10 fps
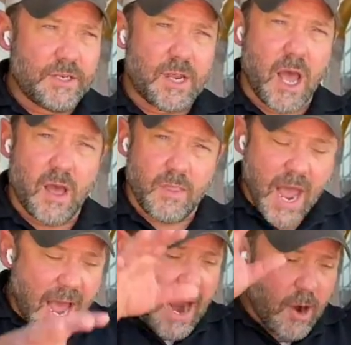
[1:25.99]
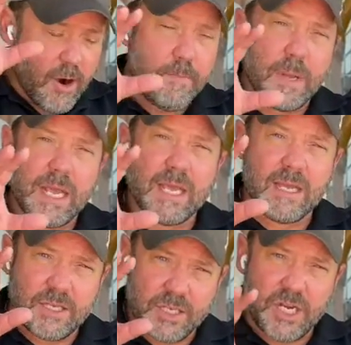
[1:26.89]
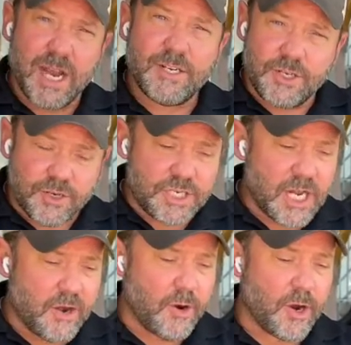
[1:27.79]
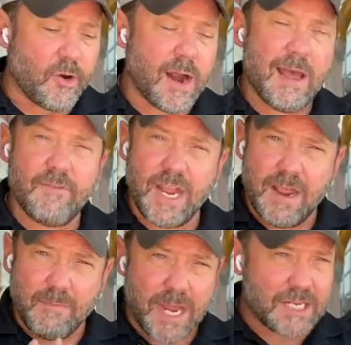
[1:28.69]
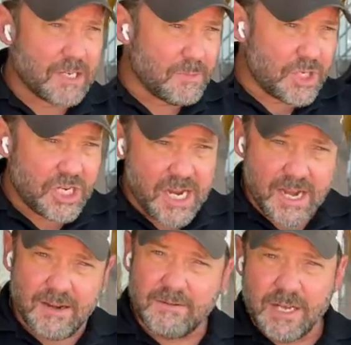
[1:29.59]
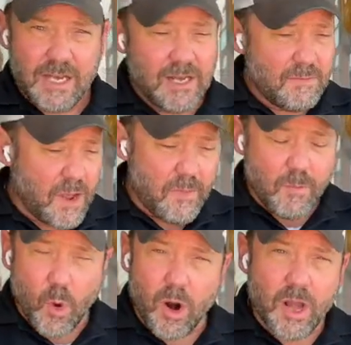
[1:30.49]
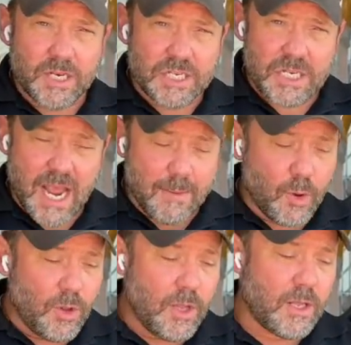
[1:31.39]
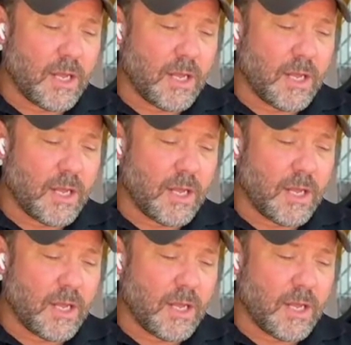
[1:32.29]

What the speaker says: The higher up it is, changes your center of gravity, makes the machine maybe more unstable.